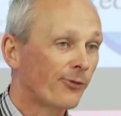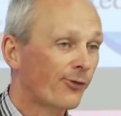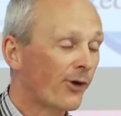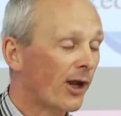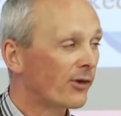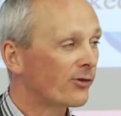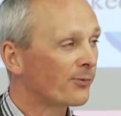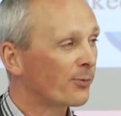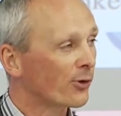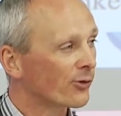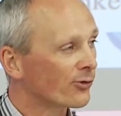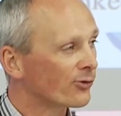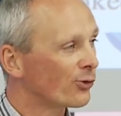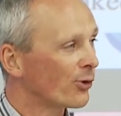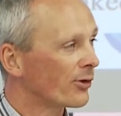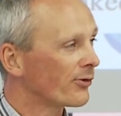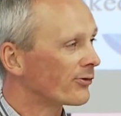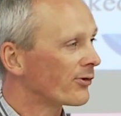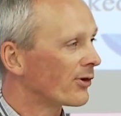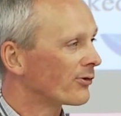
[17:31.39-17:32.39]
Facebook is
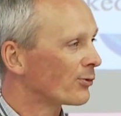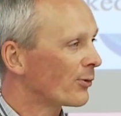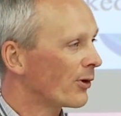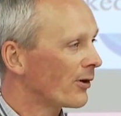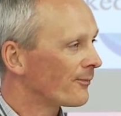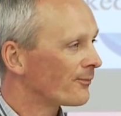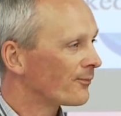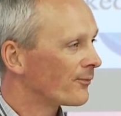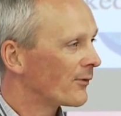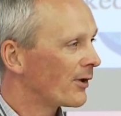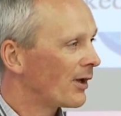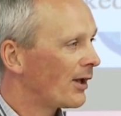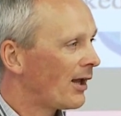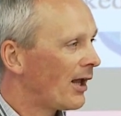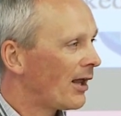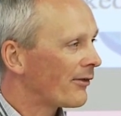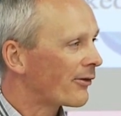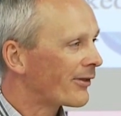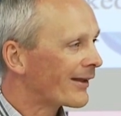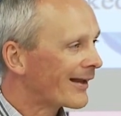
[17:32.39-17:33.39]
doing this as well.
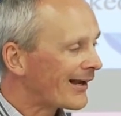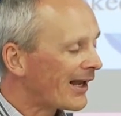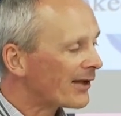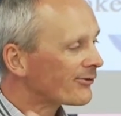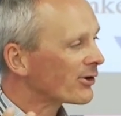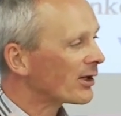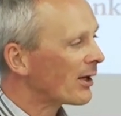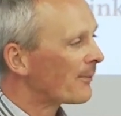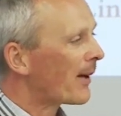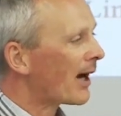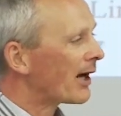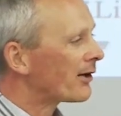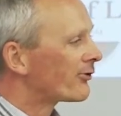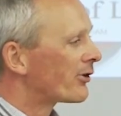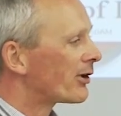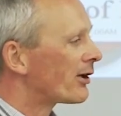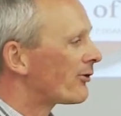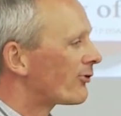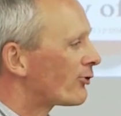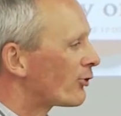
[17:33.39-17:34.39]
So the classical
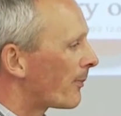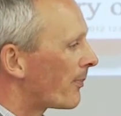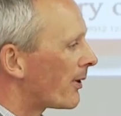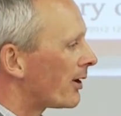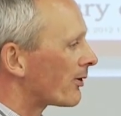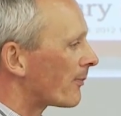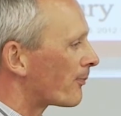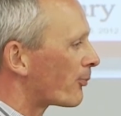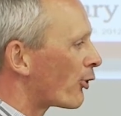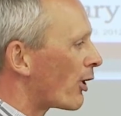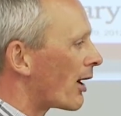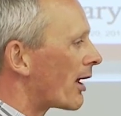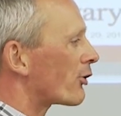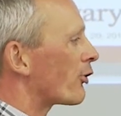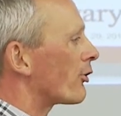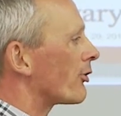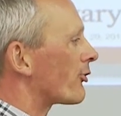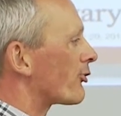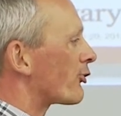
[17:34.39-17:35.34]
mindset is you build a product or a